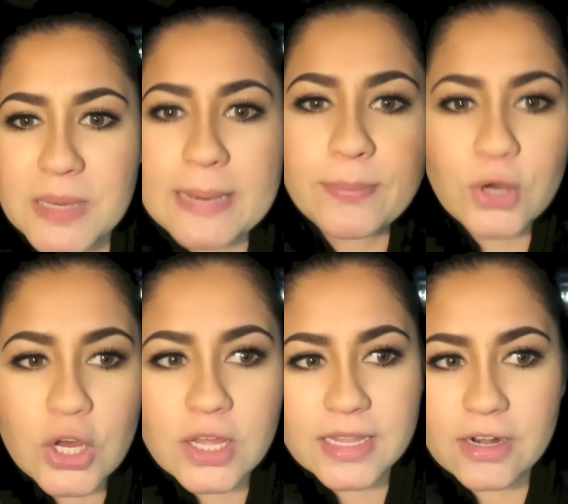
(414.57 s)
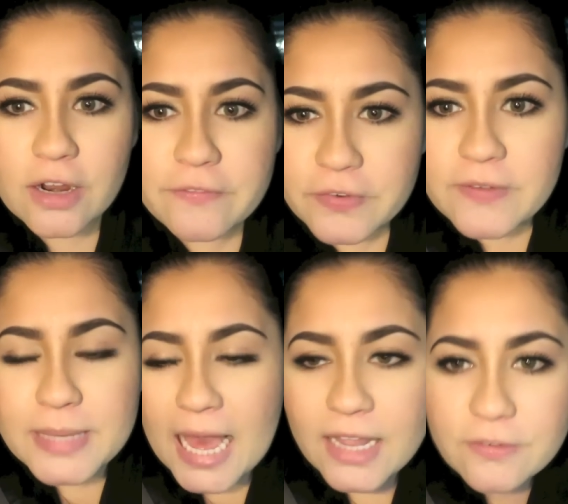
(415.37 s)
people that aren't from
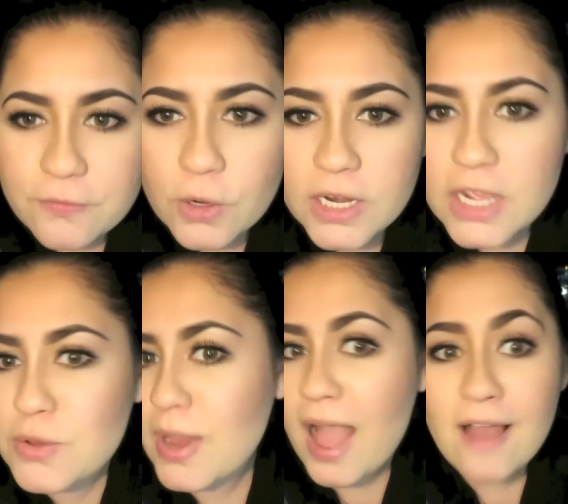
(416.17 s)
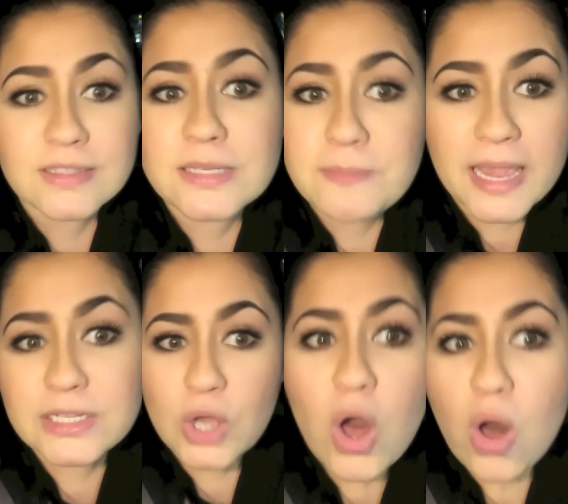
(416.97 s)
California, you have to pay
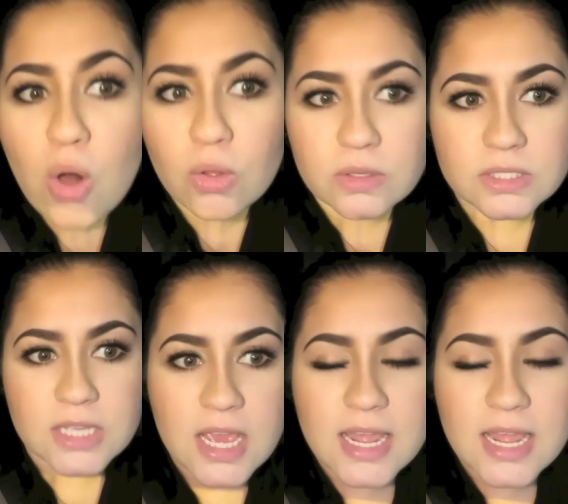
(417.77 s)
tolls.